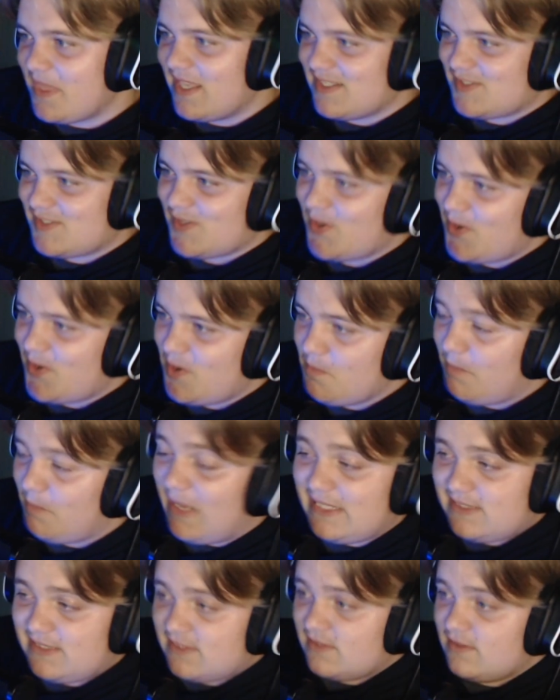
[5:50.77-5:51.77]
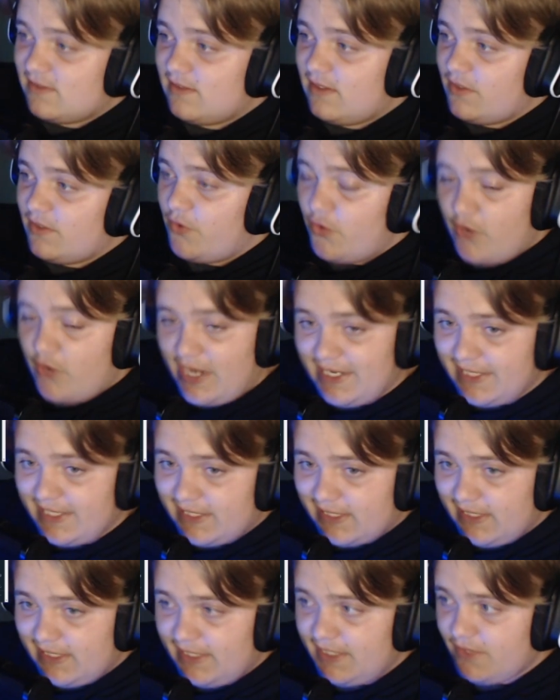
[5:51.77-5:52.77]
So, but really
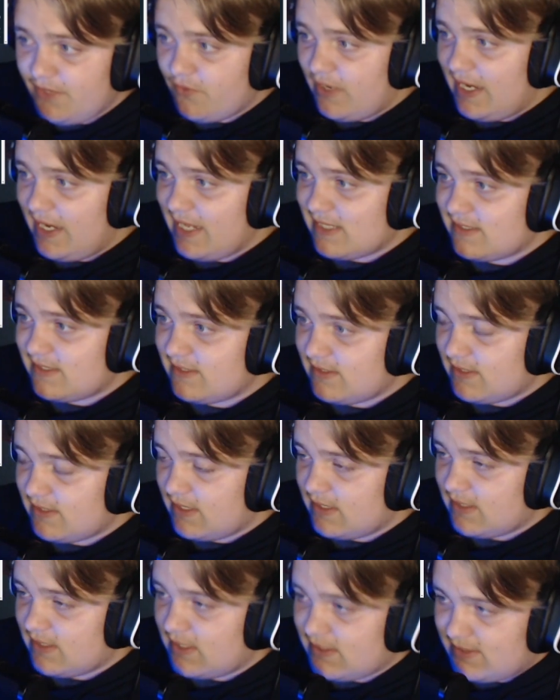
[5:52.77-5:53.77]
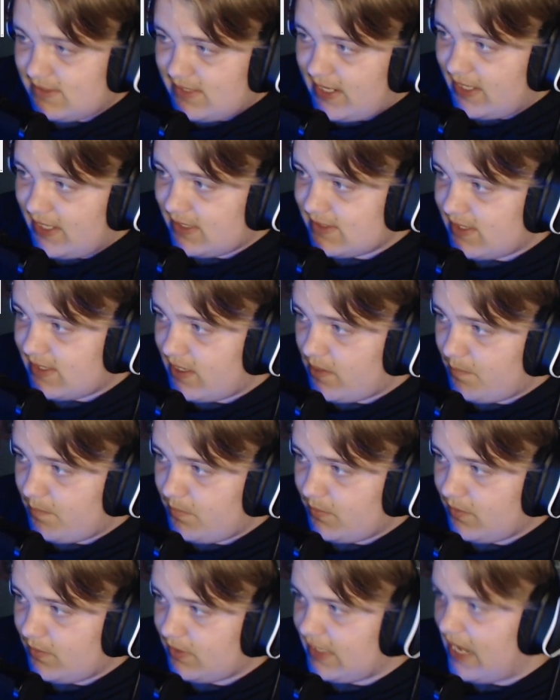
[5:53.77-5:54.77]
clean, really aesthetic
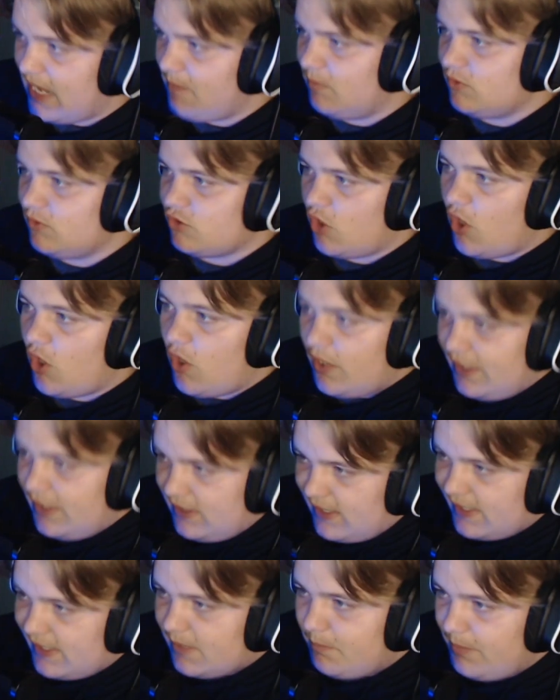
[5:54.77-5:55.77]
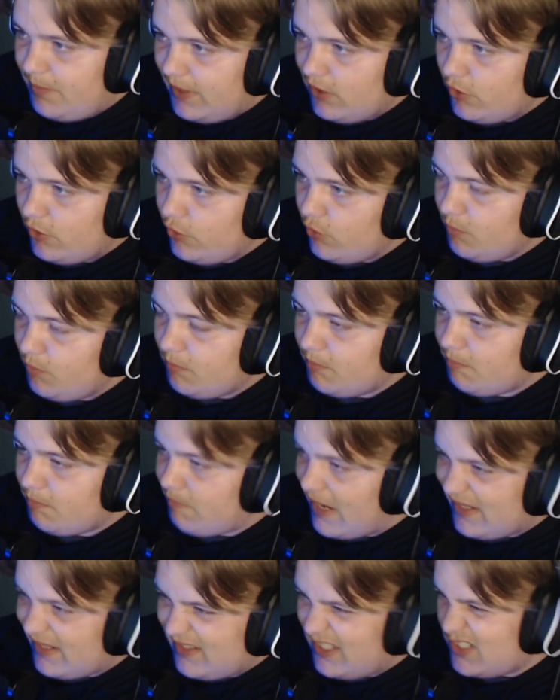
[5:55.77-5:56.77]
setup. Cables are in like a big loom
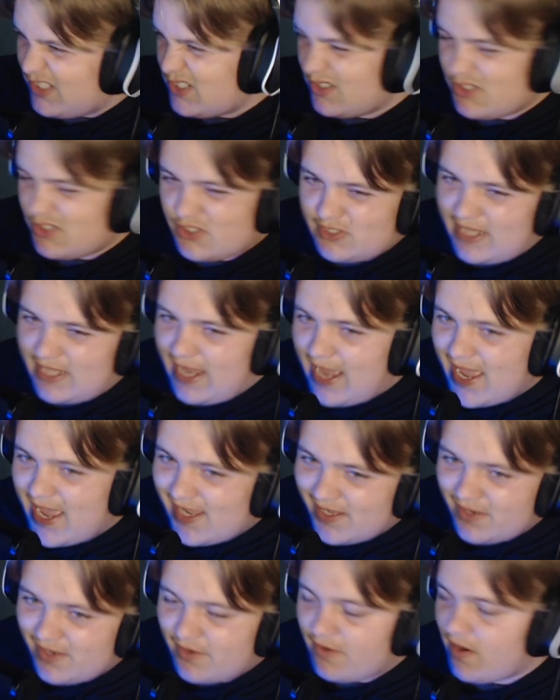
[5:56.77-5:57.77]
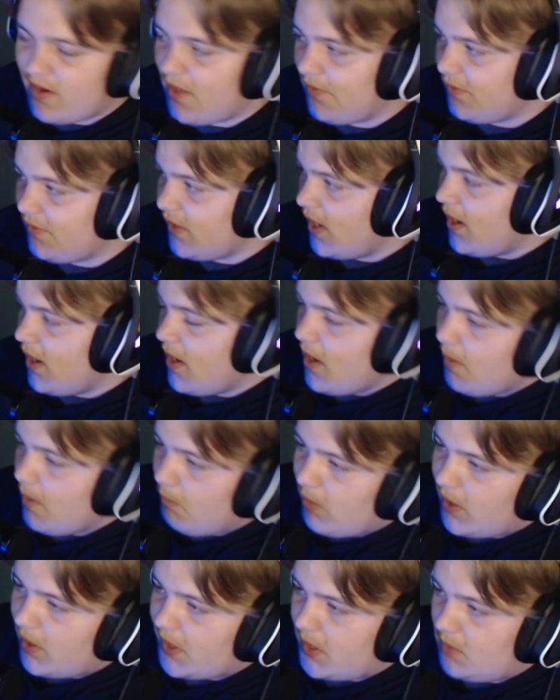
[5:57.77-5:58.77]
back there, they're just like hanging around.
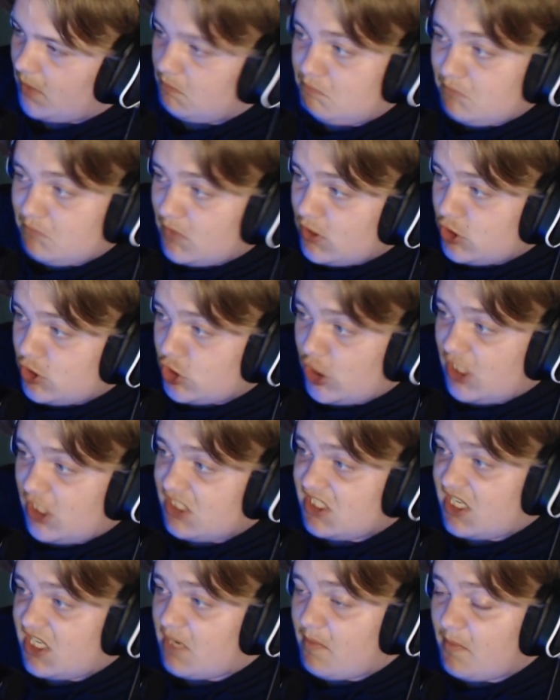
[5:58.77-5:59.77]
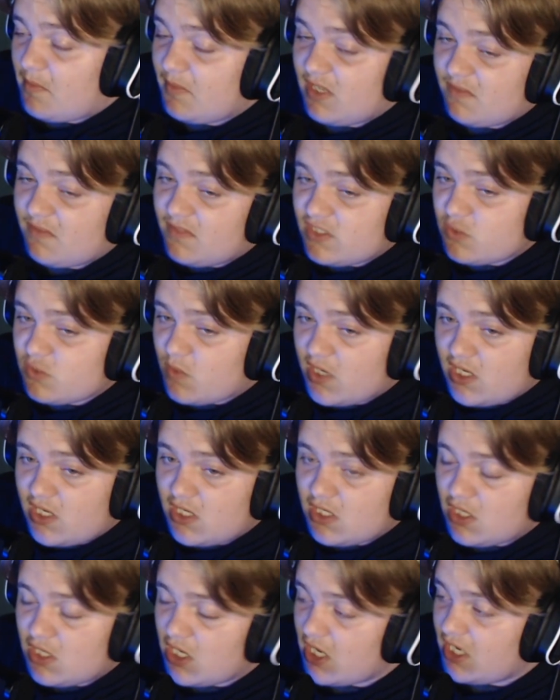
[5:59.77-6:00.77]
But solid setup. I'm gonna give this one
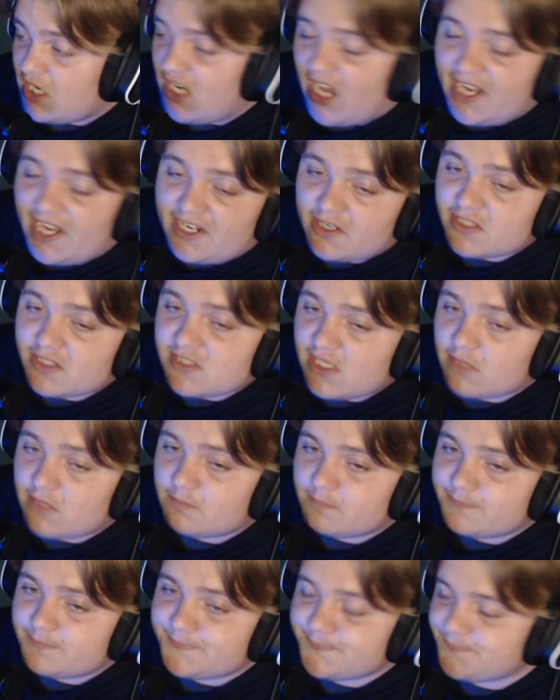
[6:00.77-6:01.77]
a 9 out of 10.